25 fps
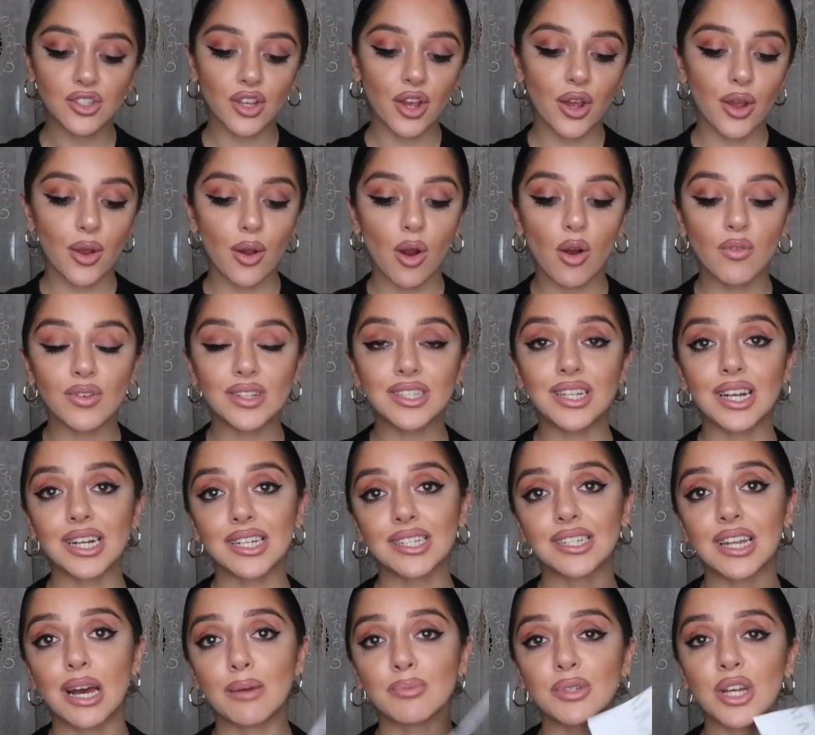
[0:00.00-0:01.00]
So obviously
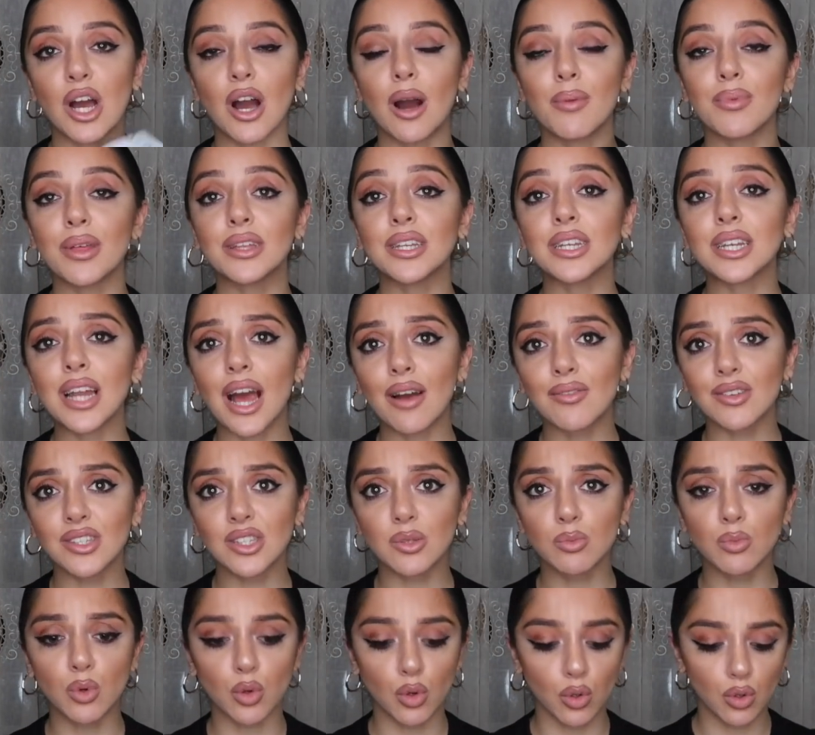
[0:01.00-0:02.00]
I snapped it up. They didn't have a
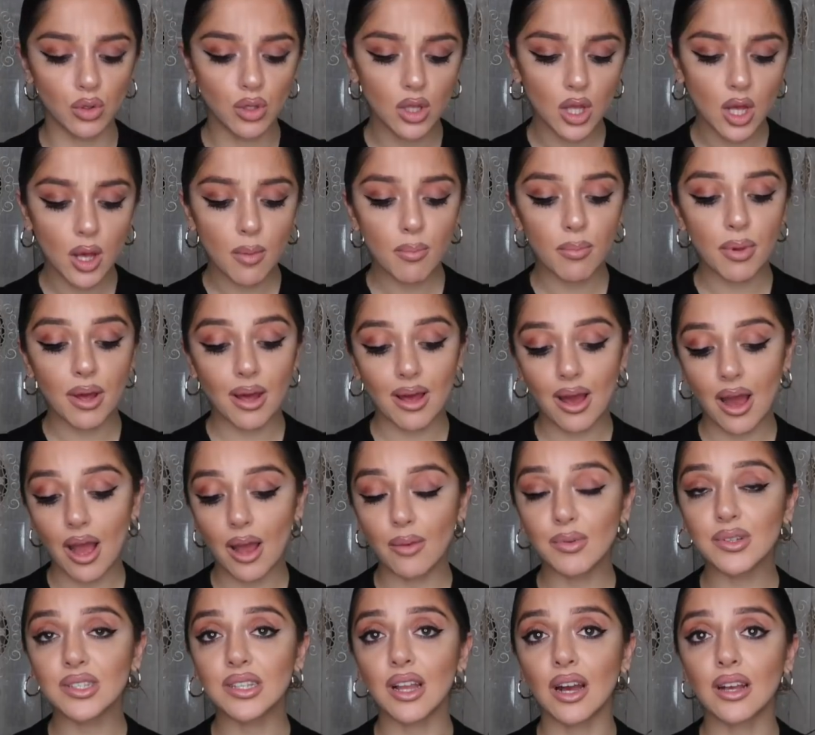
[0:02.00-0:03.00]
small, but
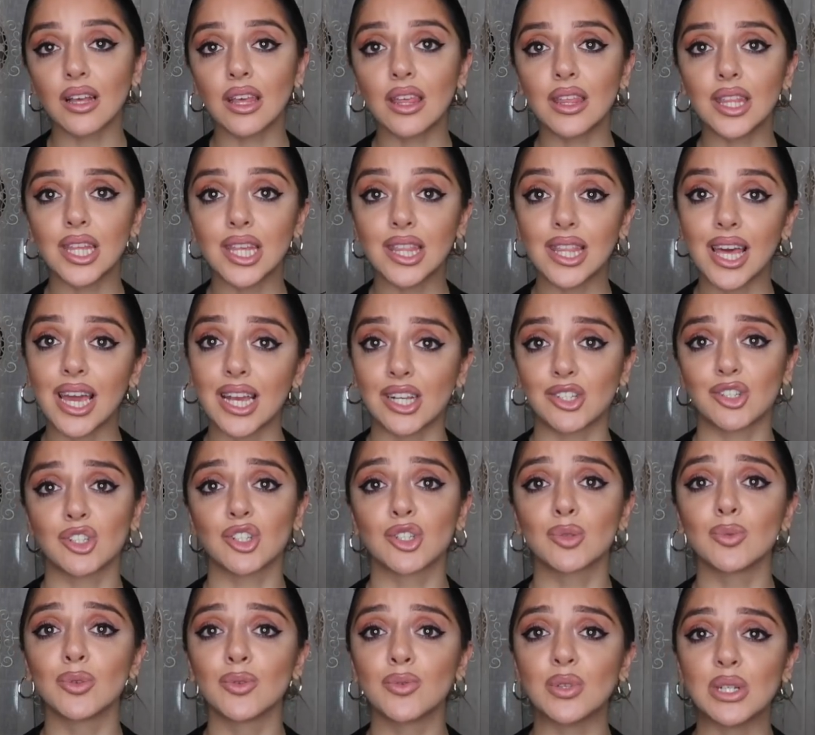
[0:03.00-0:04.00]
I was lucky that the
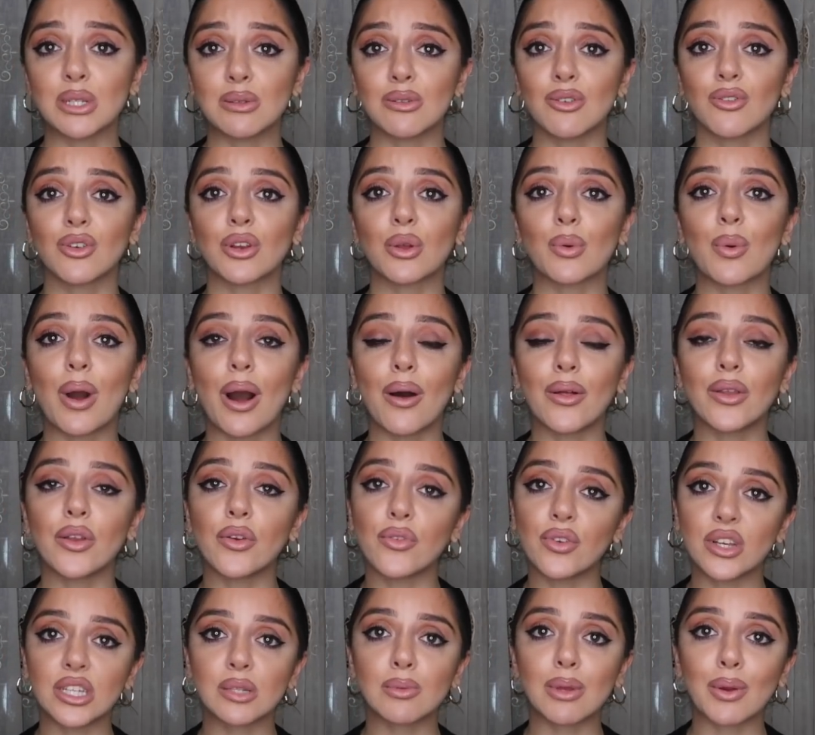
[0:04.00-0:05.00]
extra small fits me really well,
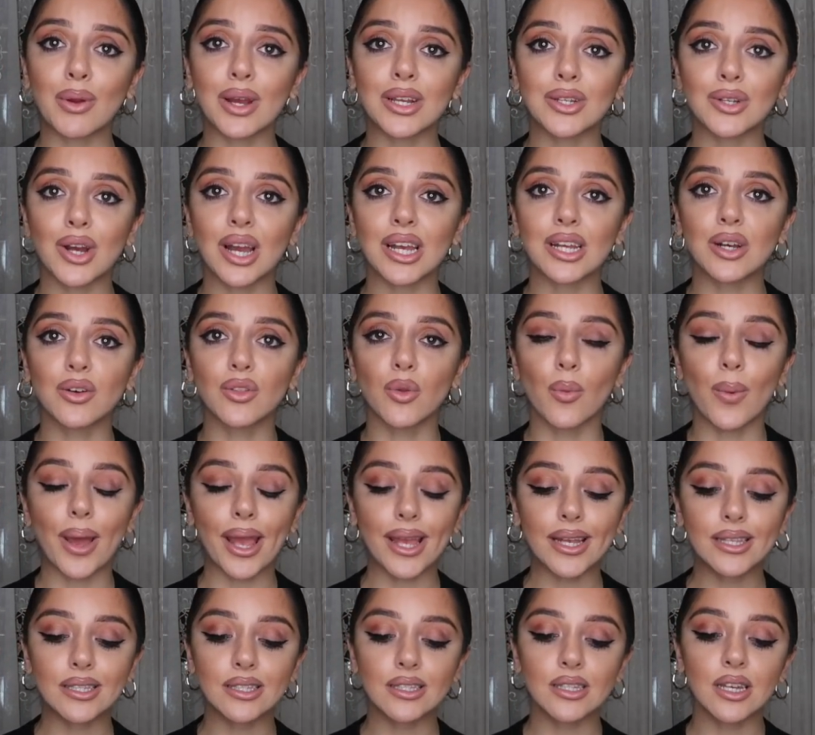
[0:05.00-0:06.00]
and it fits me quite tight on the
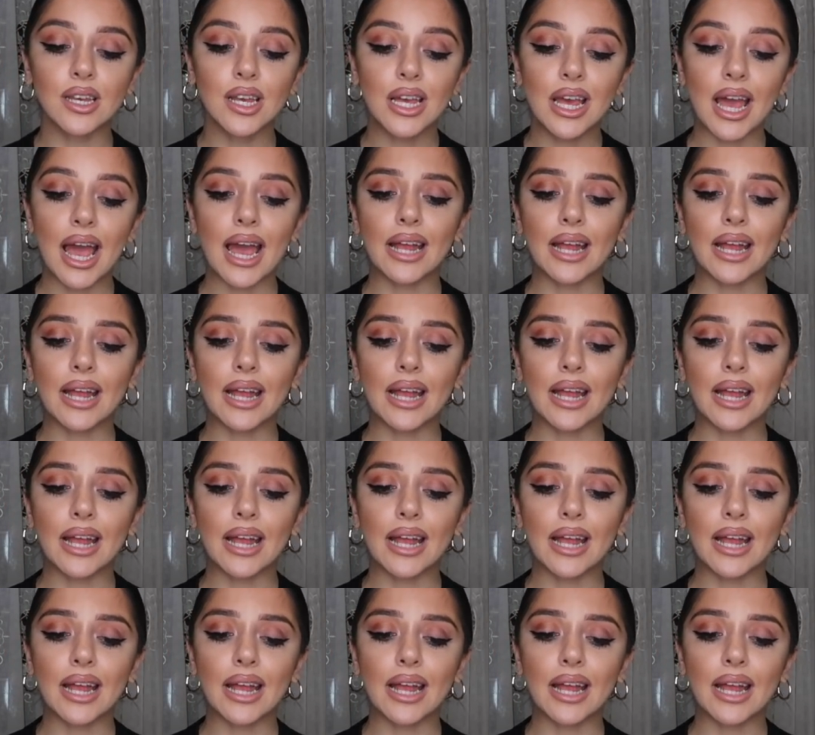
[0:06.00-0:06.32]
waist.